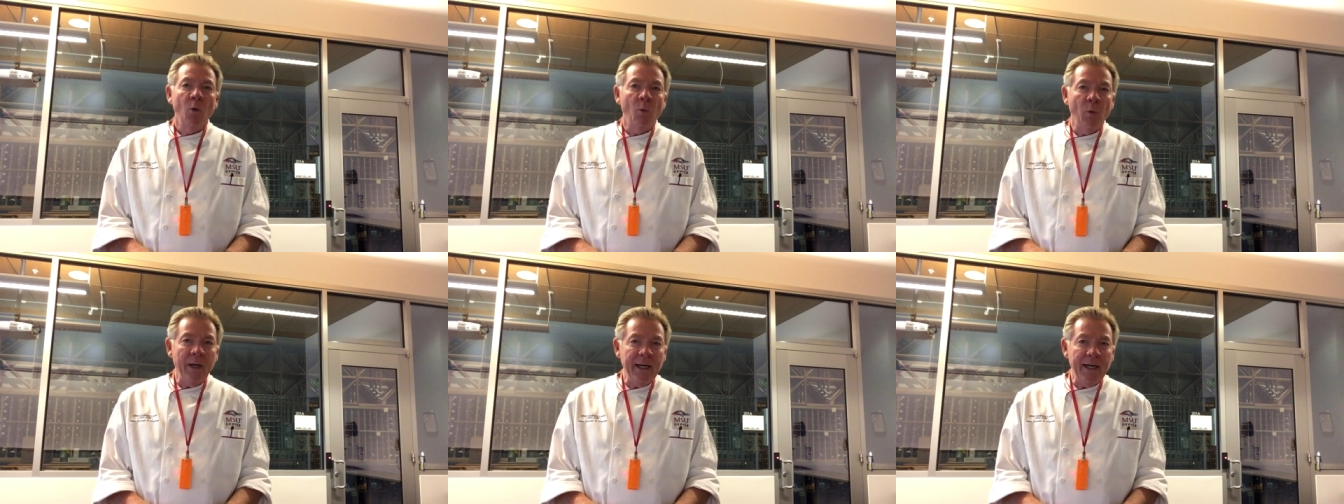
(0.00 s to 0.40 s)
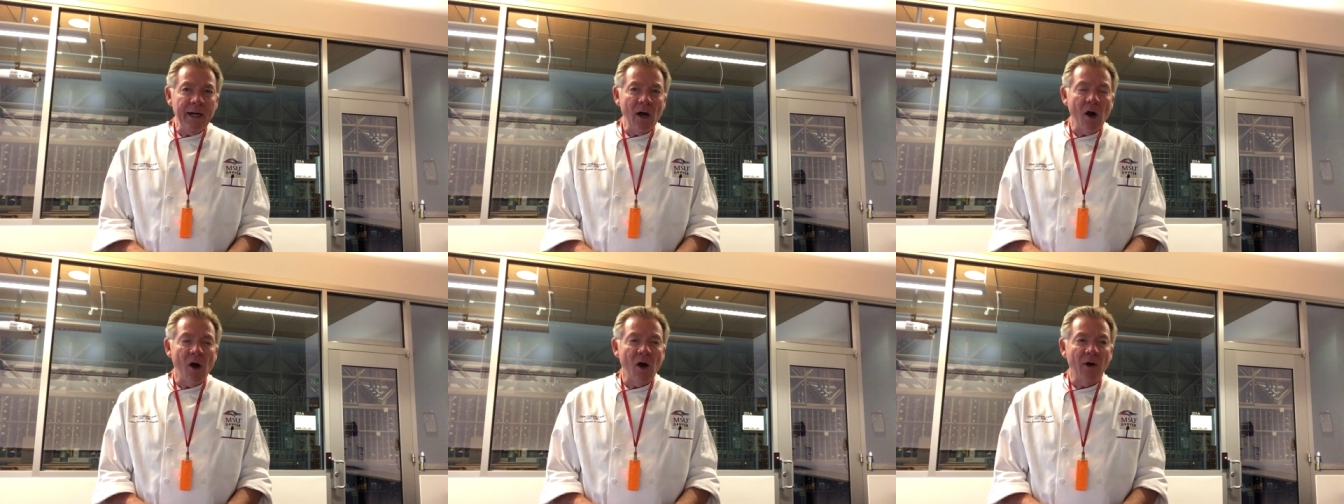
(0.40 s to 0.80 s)

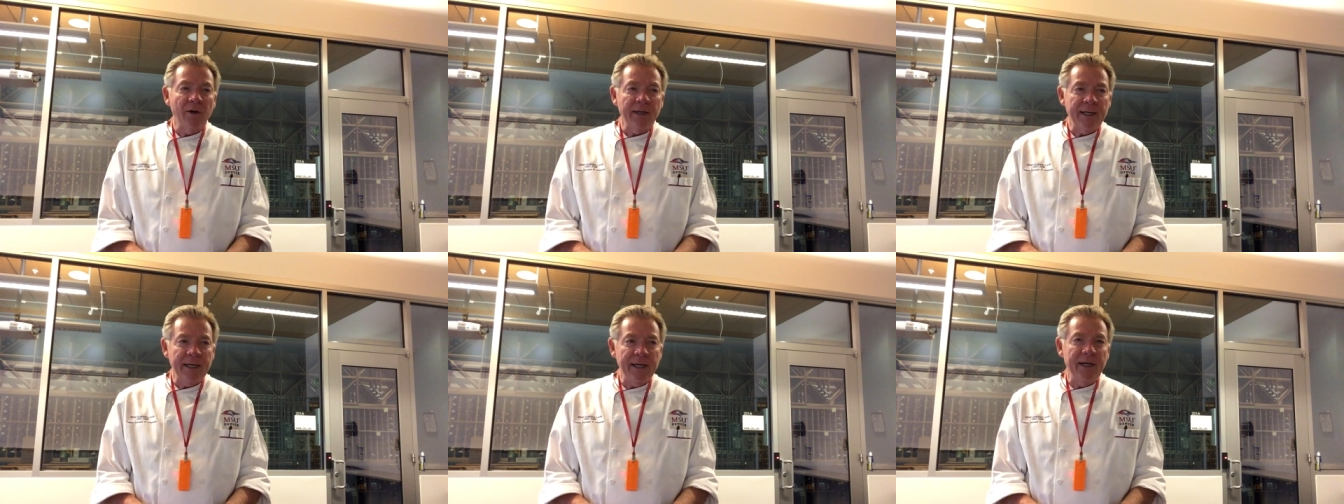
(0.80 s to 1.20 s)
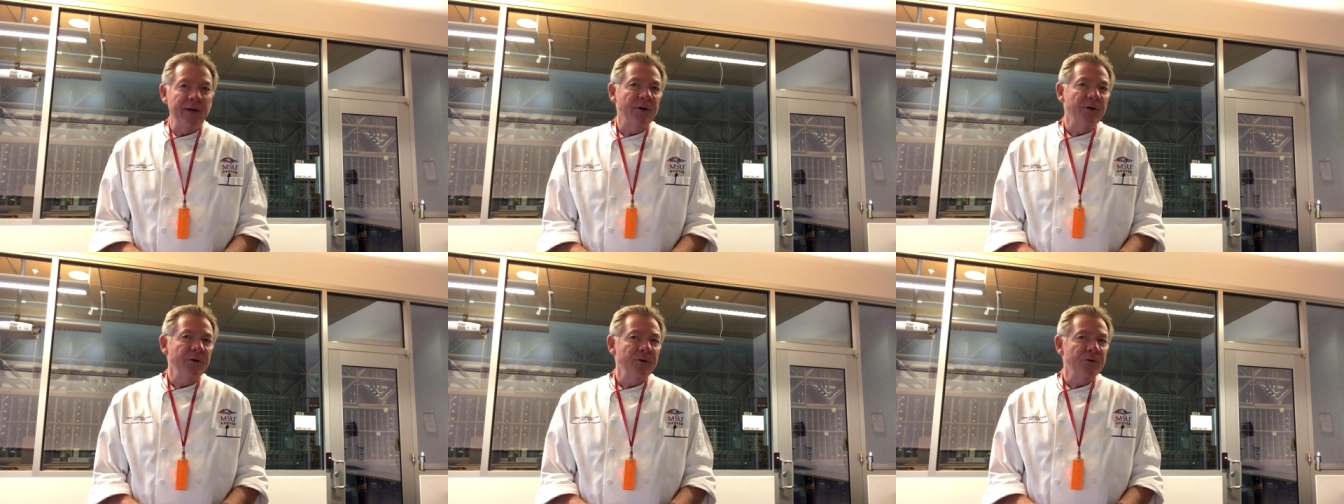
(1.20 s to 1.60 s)
we are
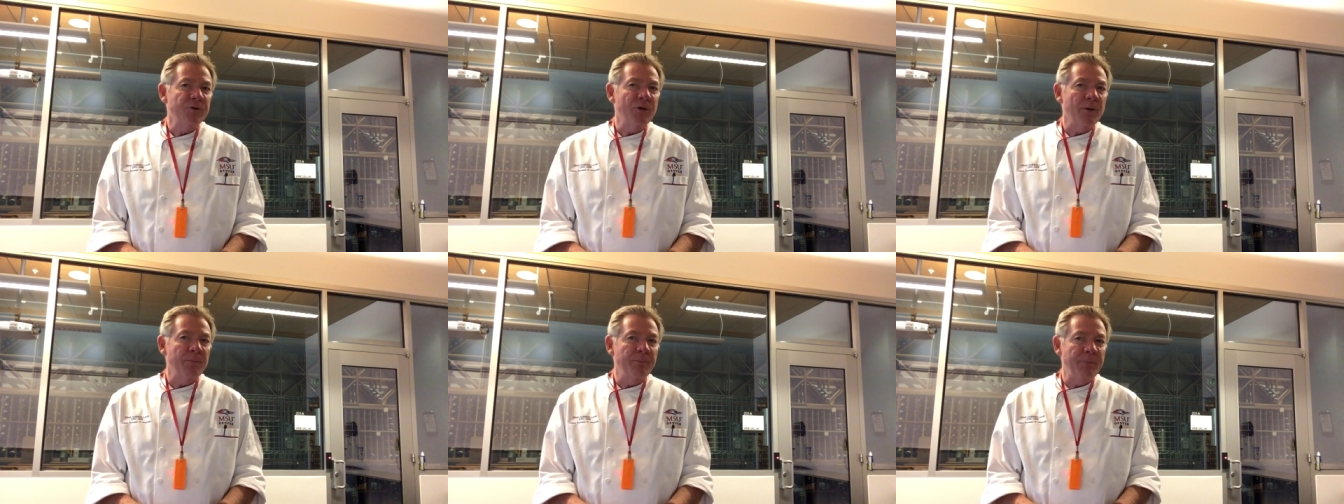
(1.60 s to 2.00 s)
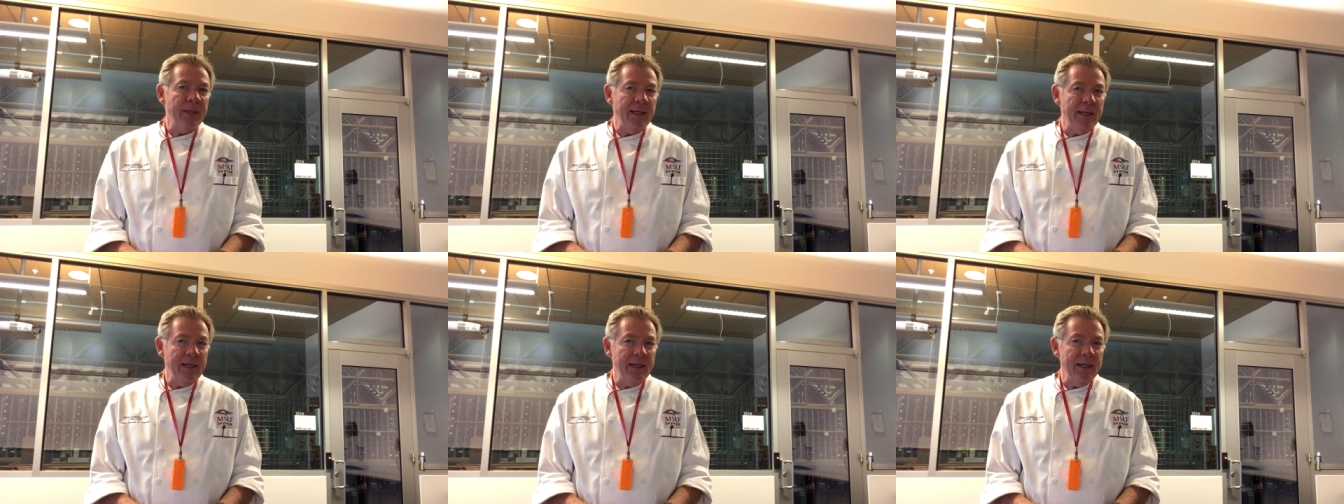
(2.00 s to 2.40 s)
here to
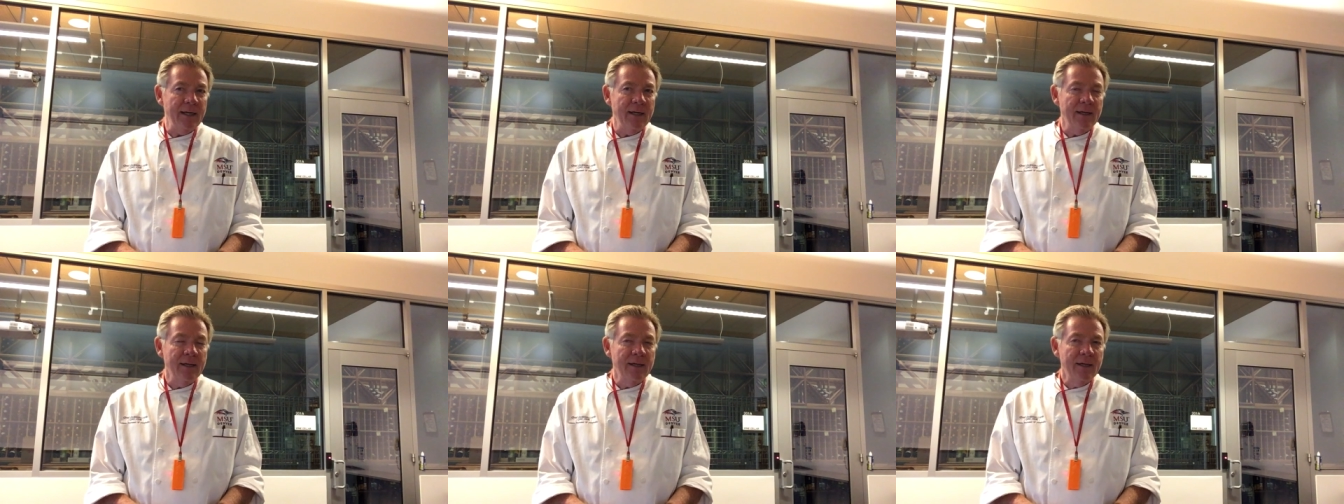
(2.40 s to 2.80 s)
be